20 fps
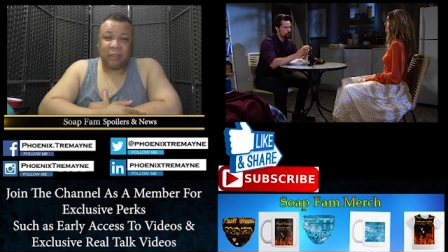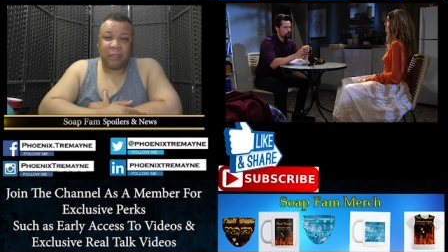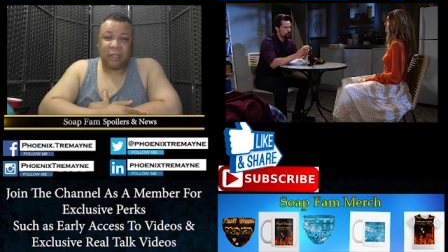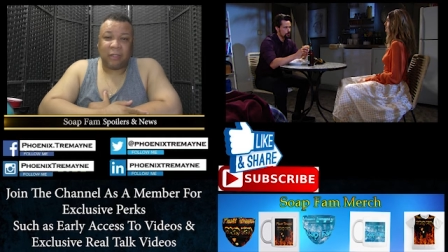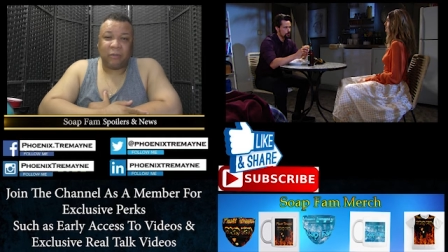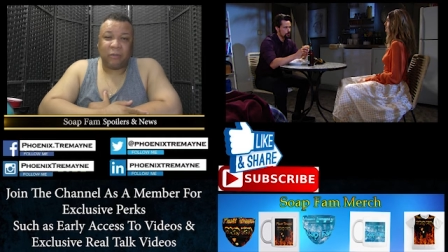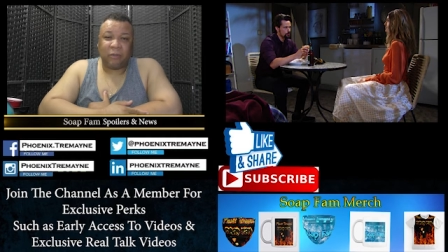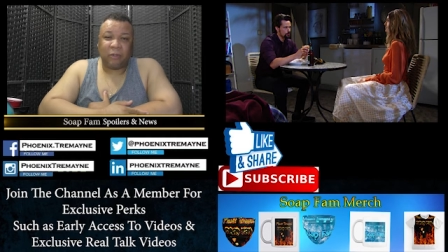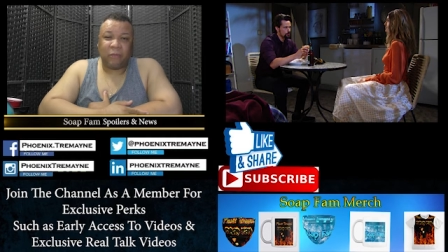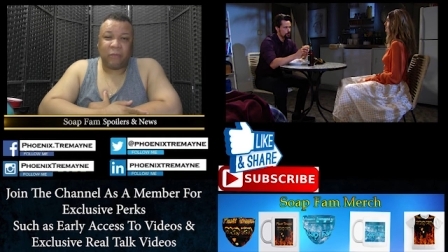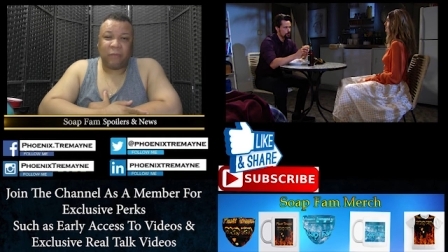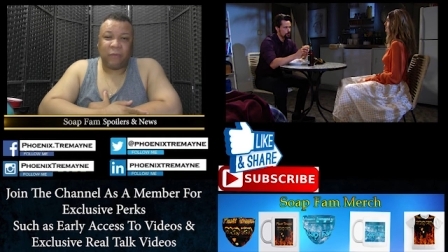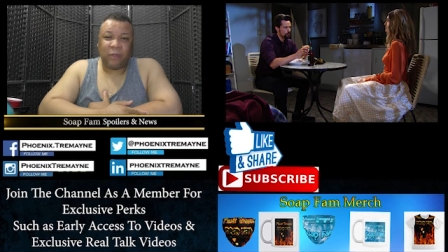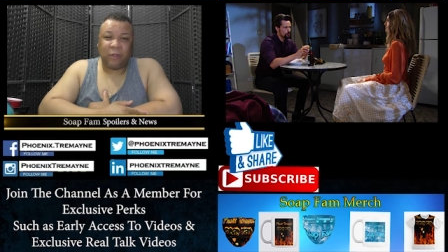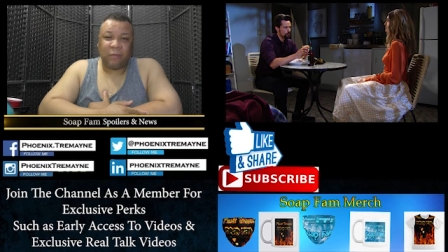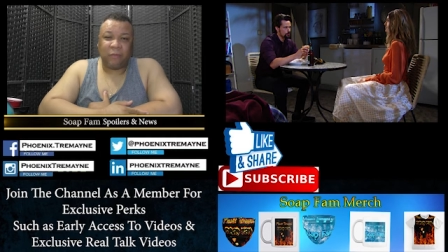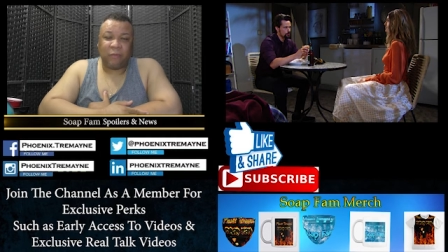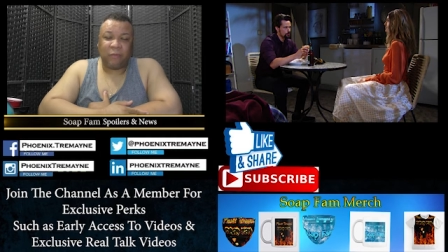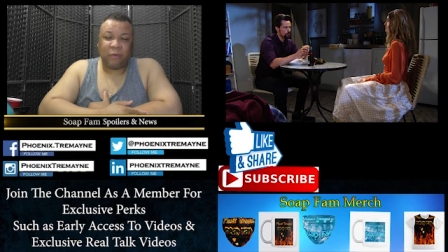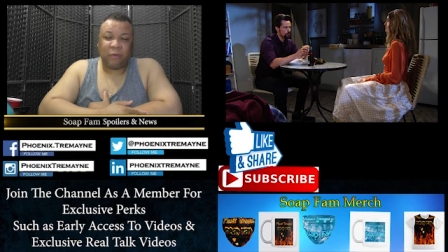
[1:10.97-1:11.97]
They sort of
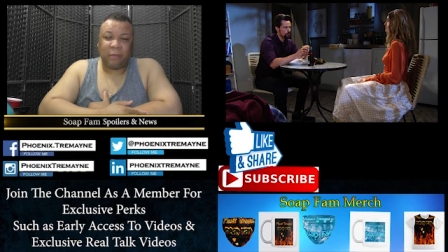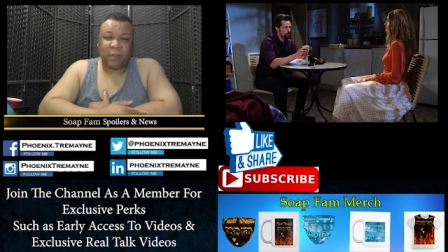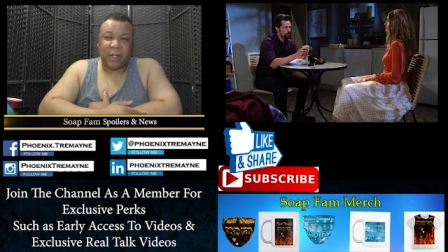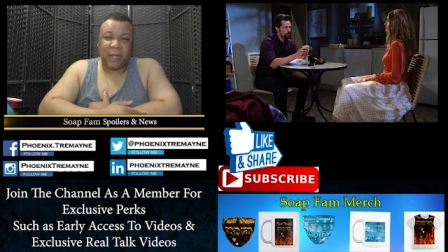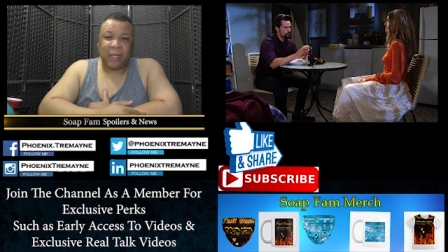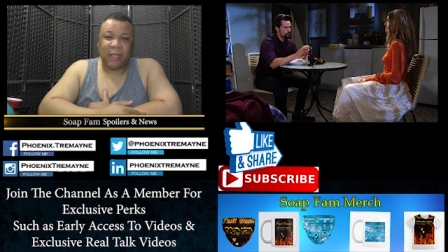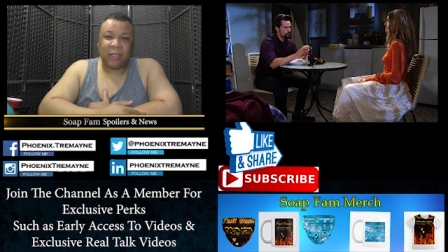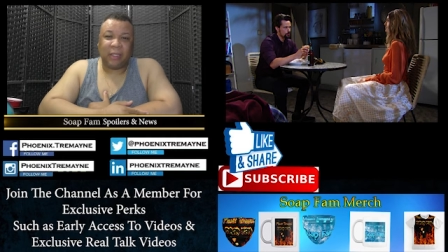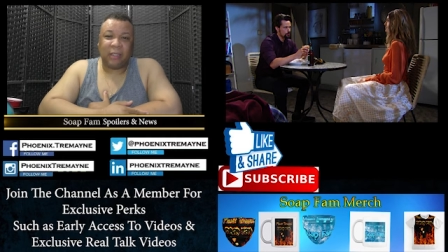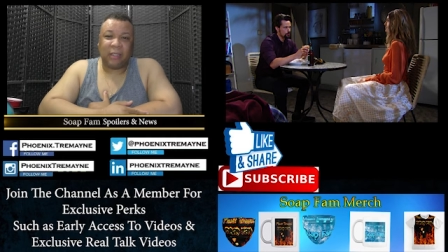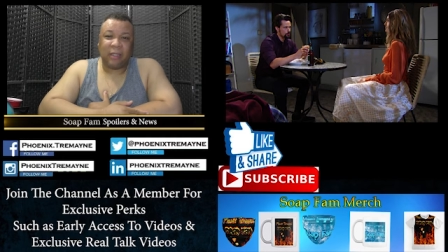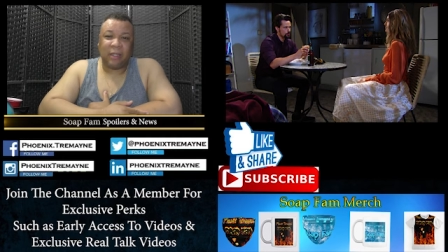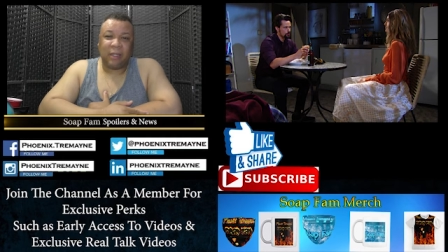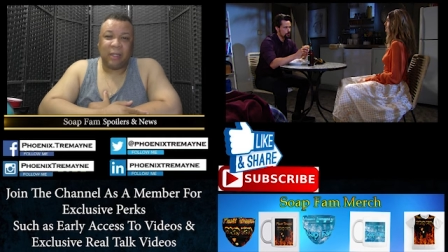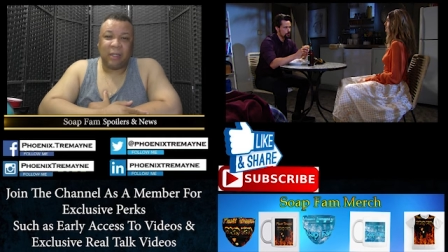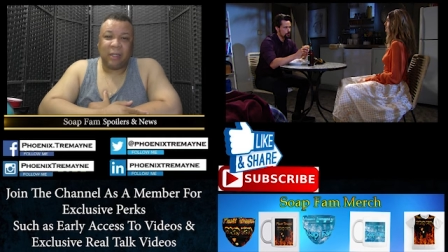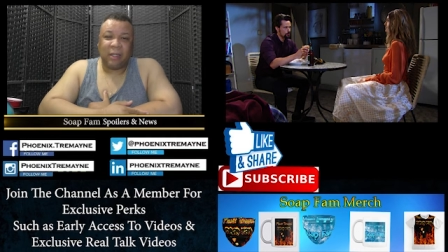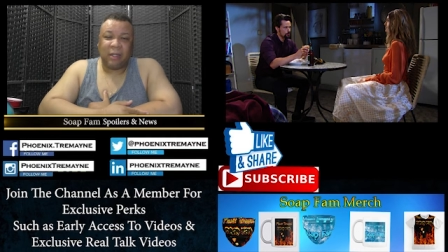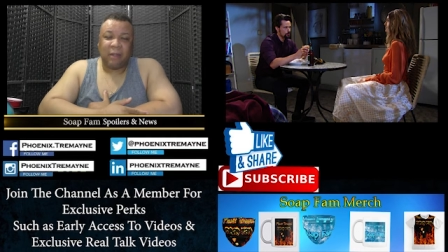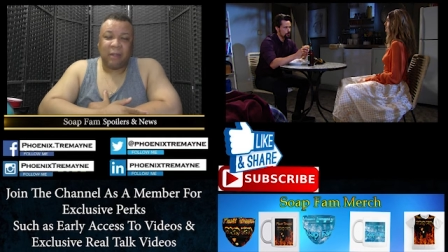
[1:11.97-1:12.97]
film from like
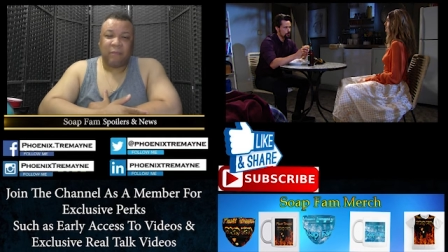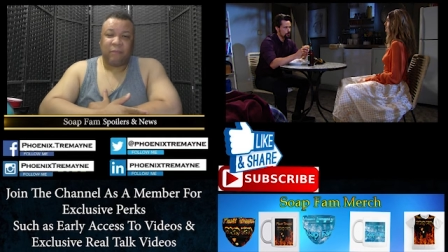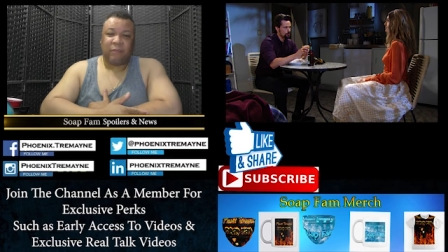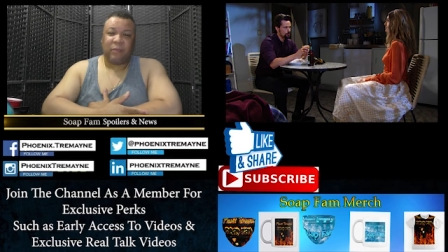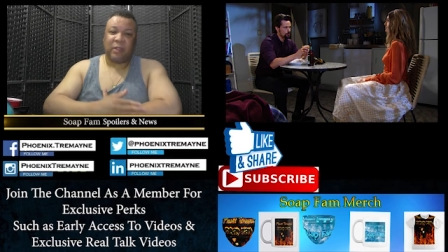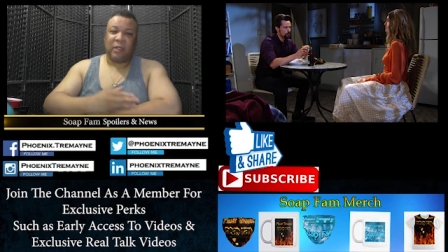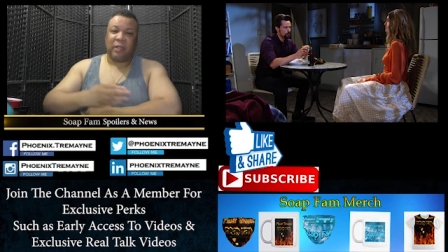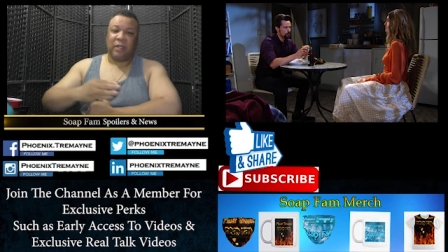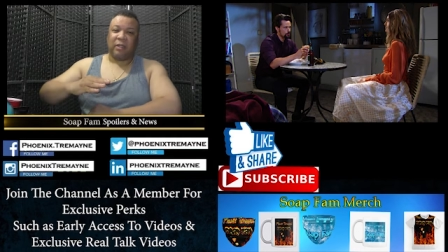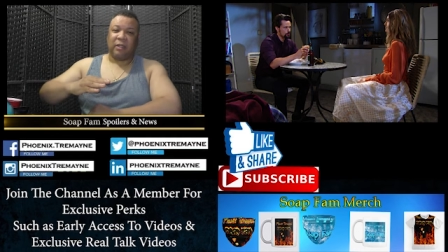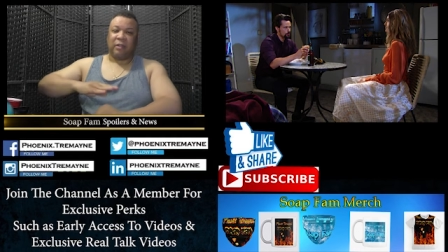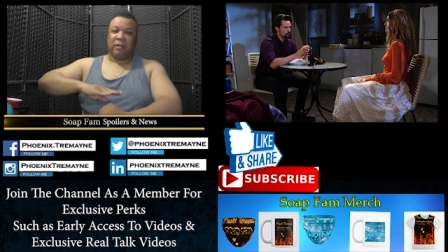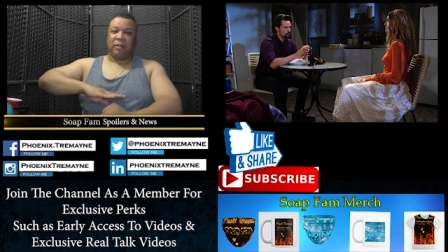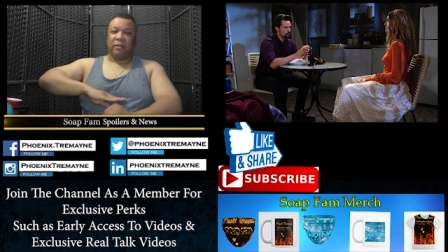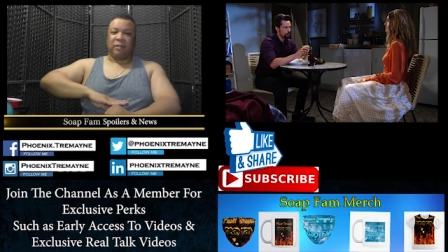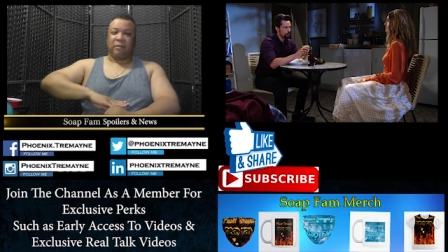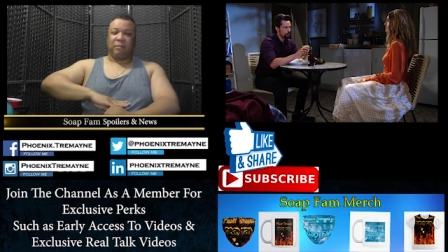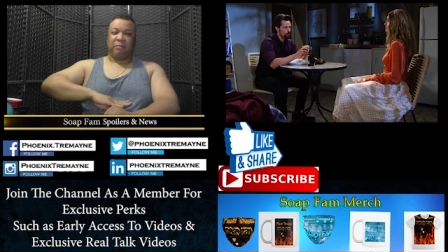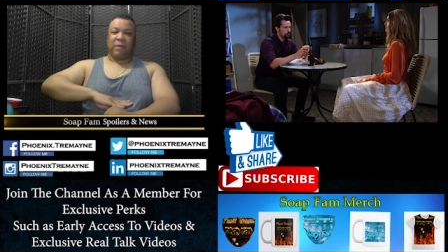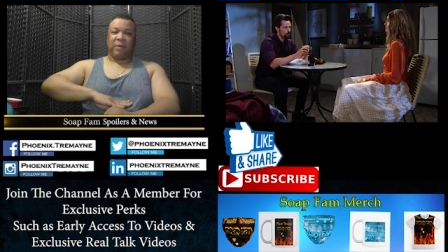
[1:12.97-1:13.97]
the
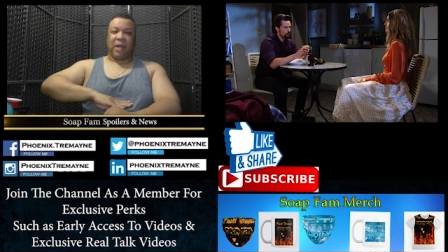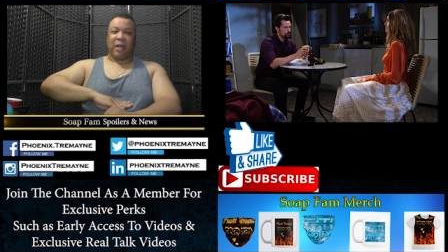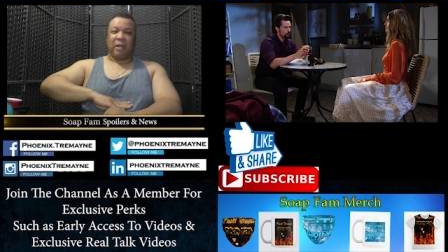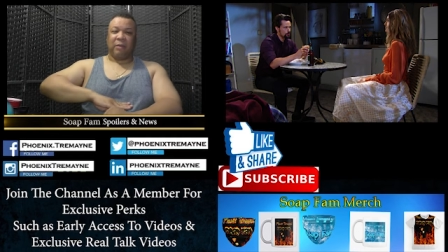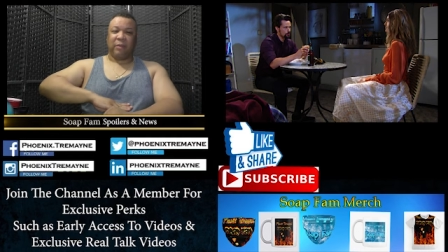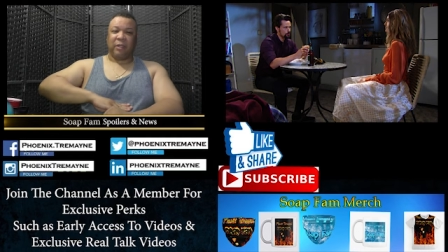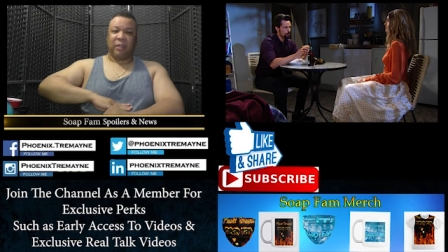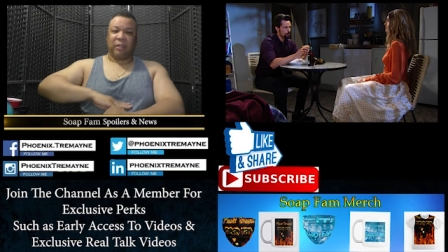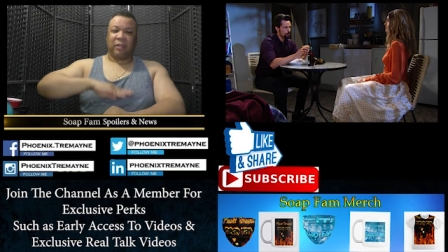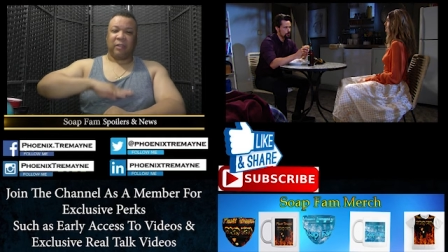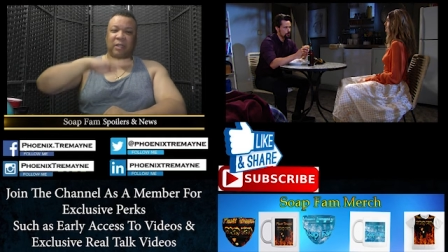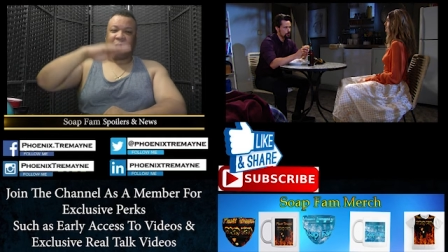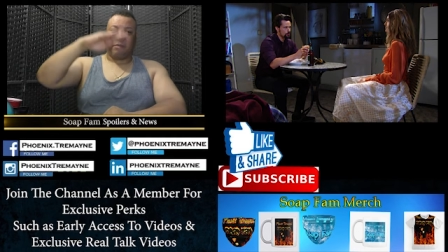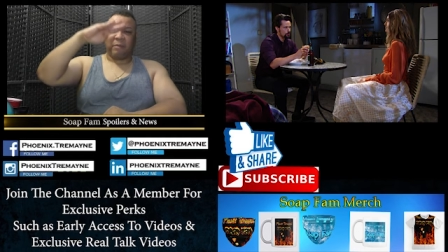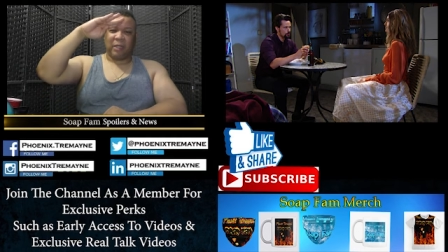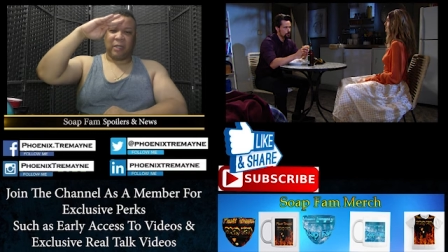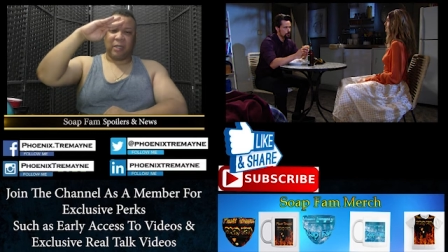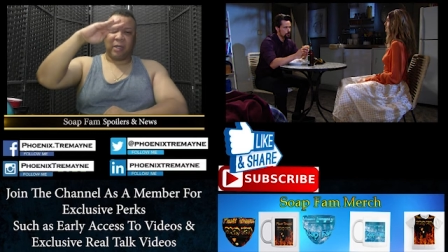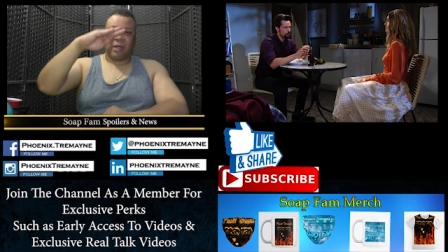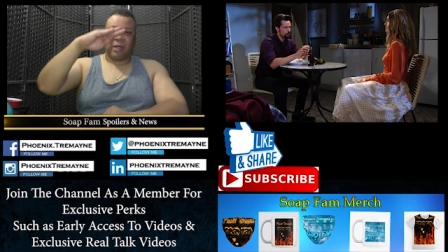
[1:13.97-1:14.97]
bottom of the
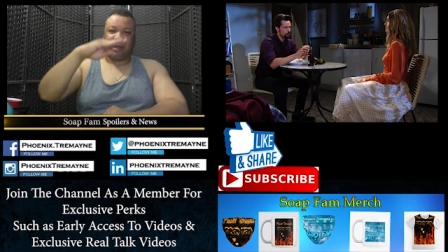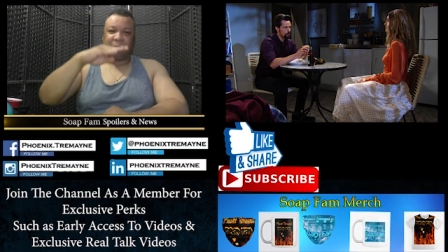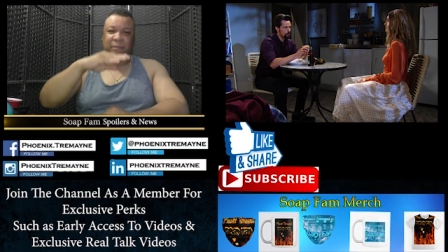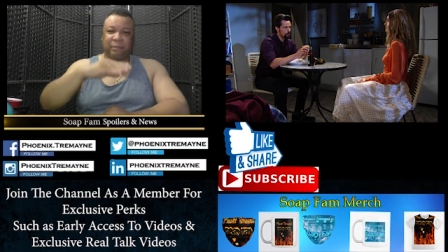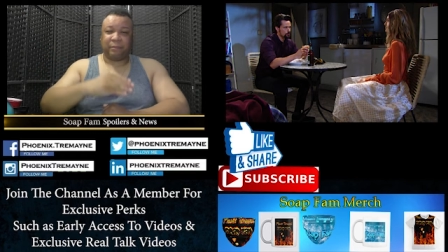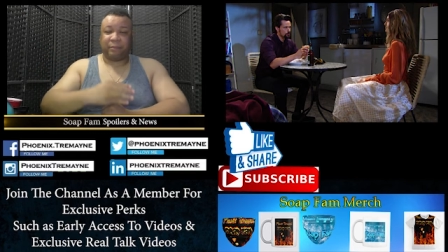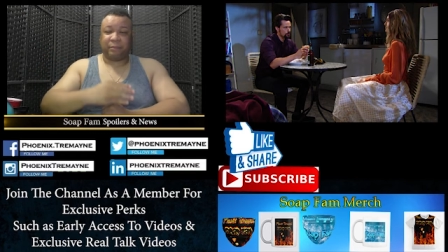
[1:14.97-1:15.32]
stomach up.